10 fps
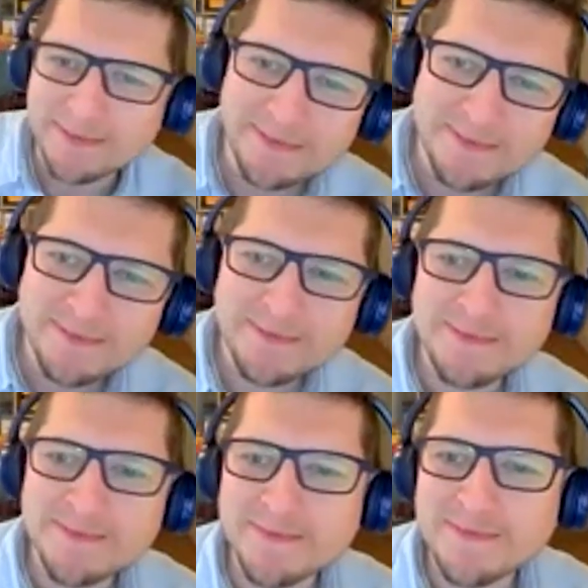No, thanks
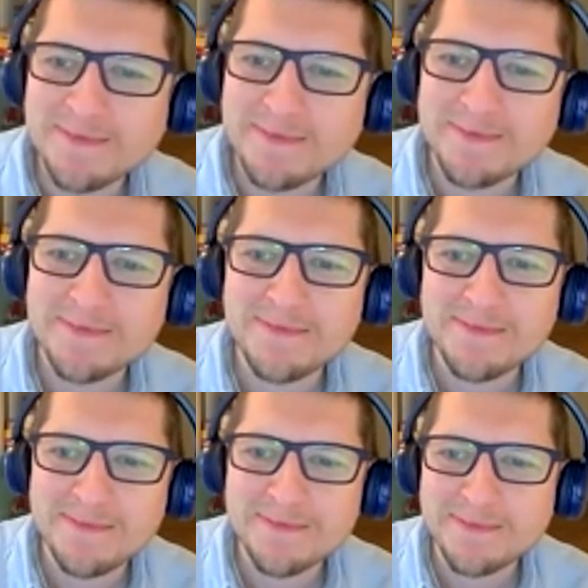for joining us. It's
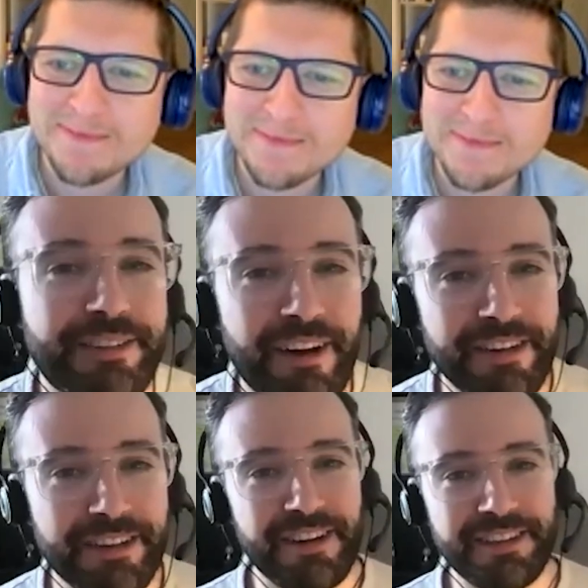really, it's
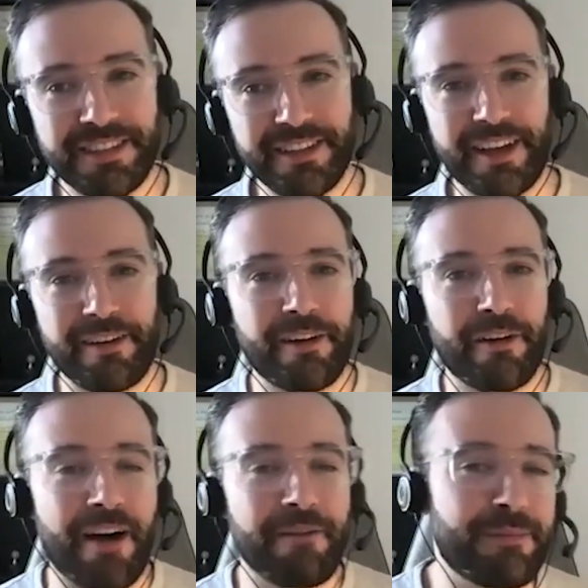always fun to
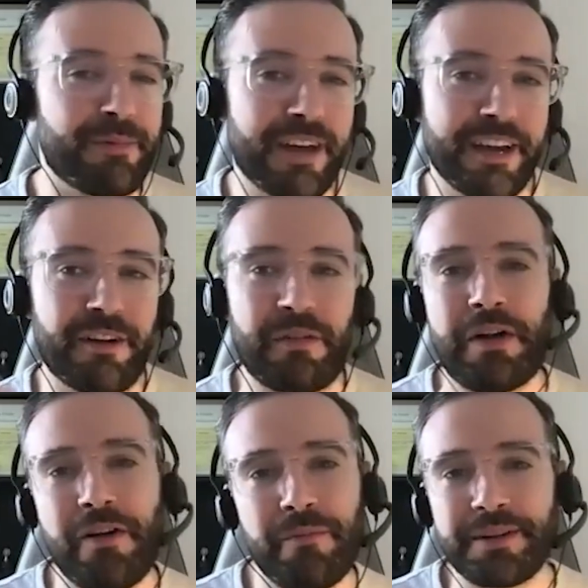have people that I don't
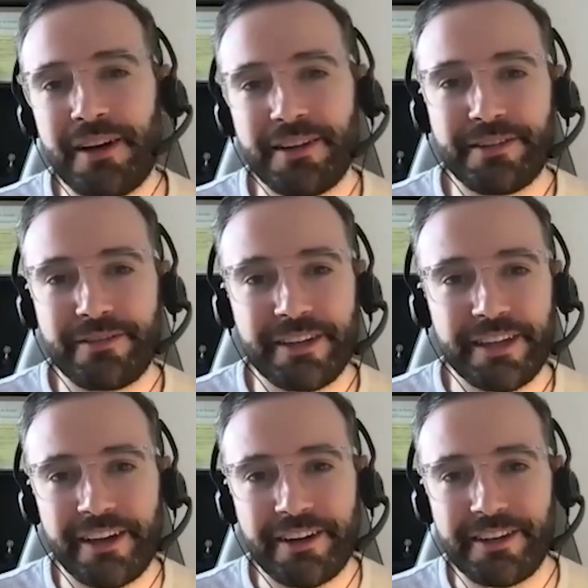know, but also
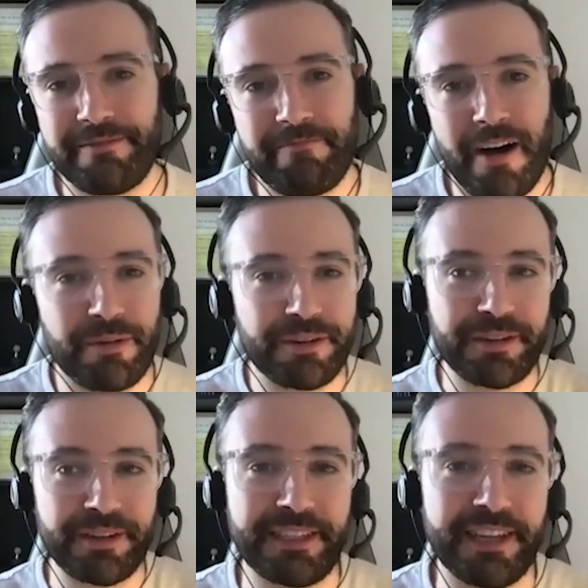really a good
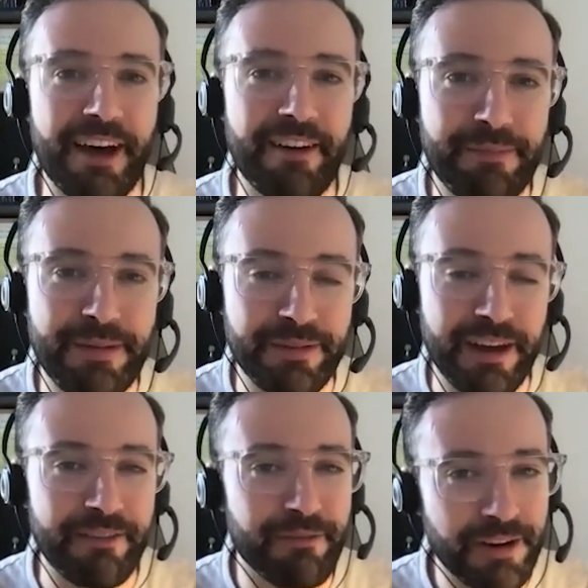opportunity to have people that
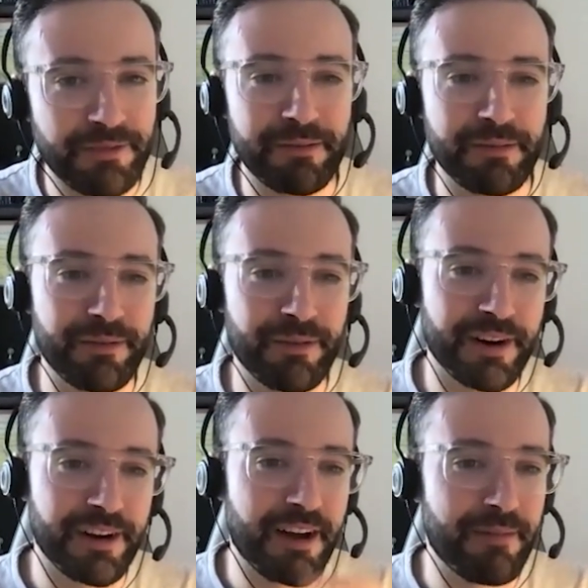I've worked with
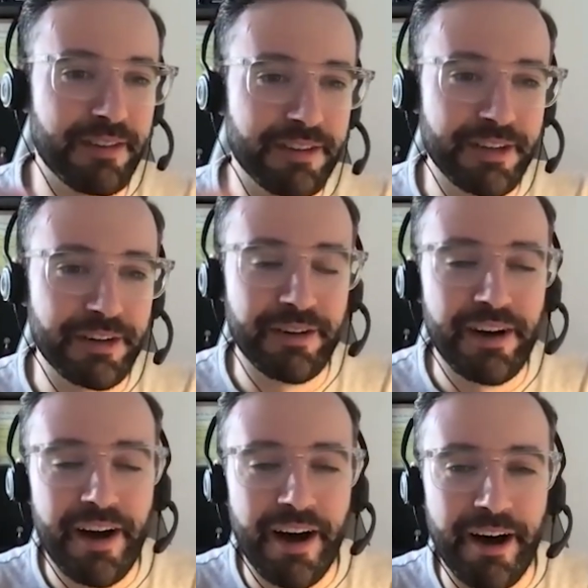before come on the show.
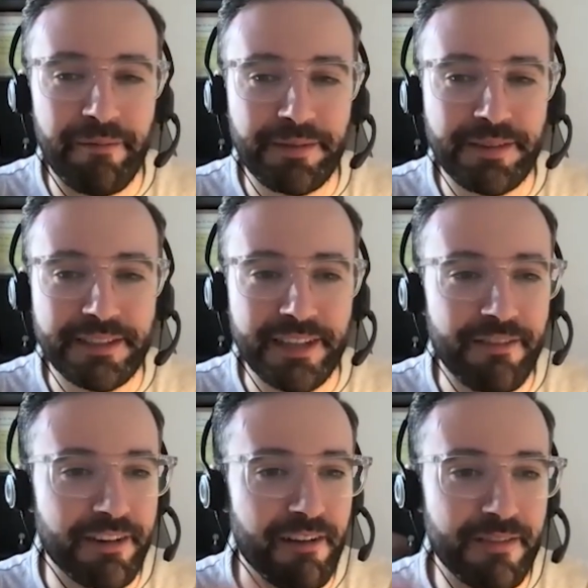Just to
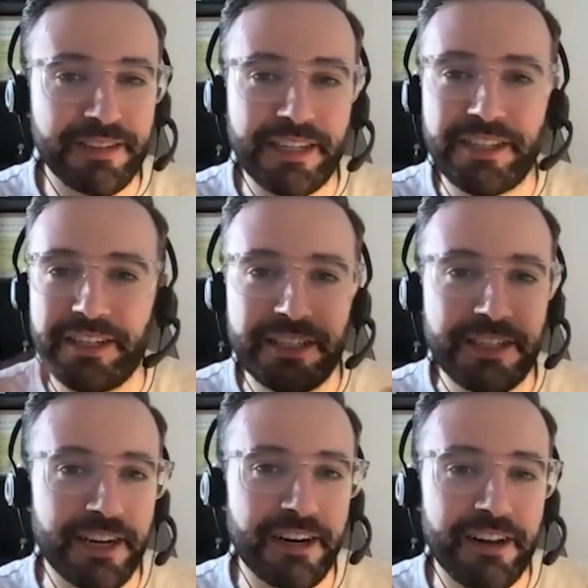have a conversation and
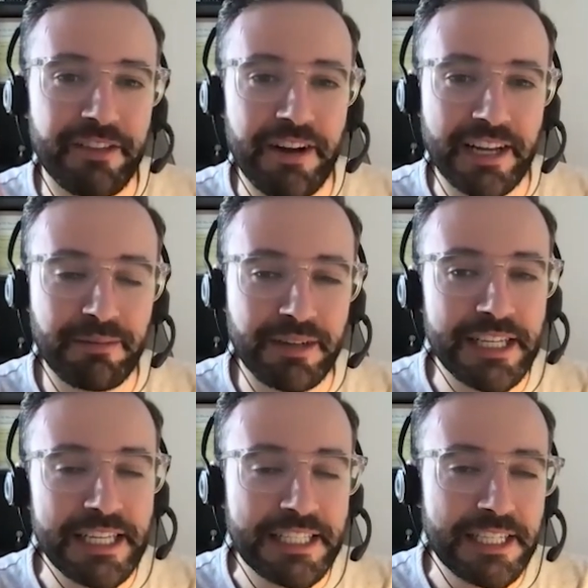share their
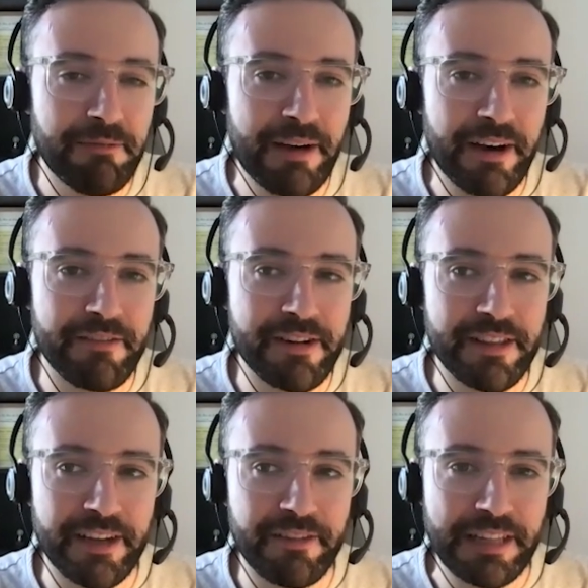expertise about
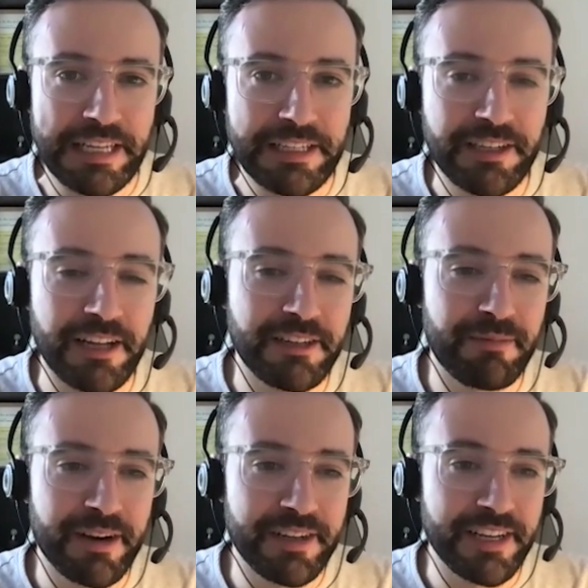everything related to content
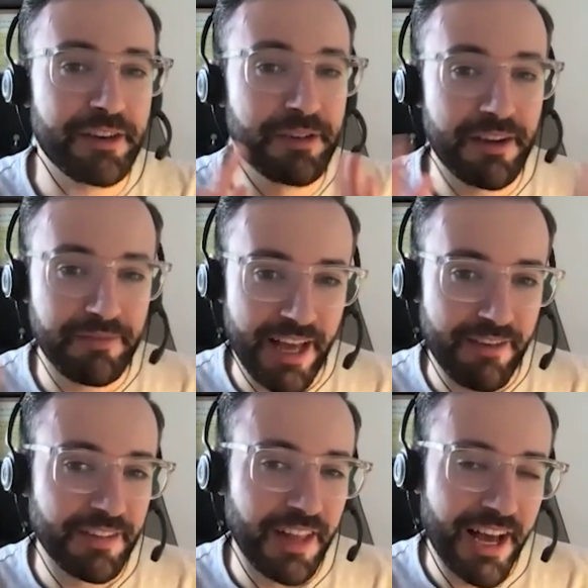marketing. And you definitely
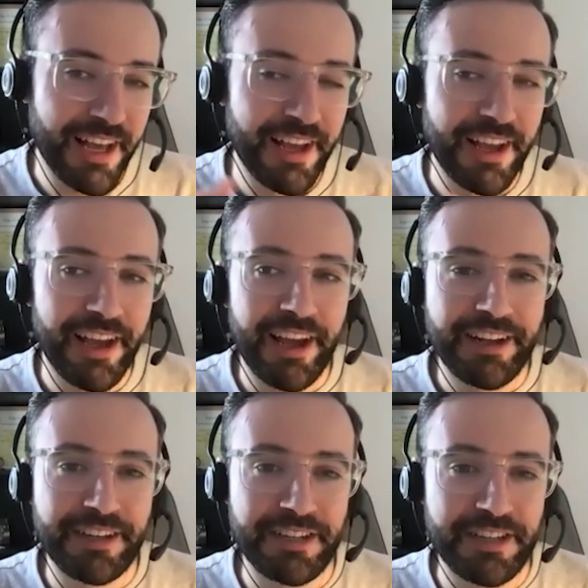have a lot
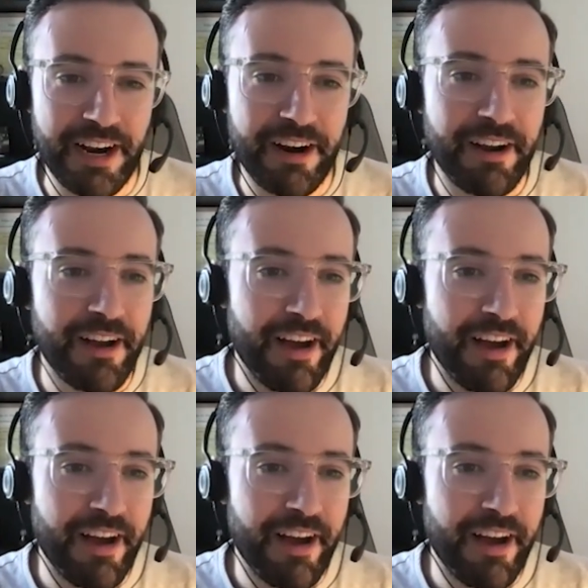to share.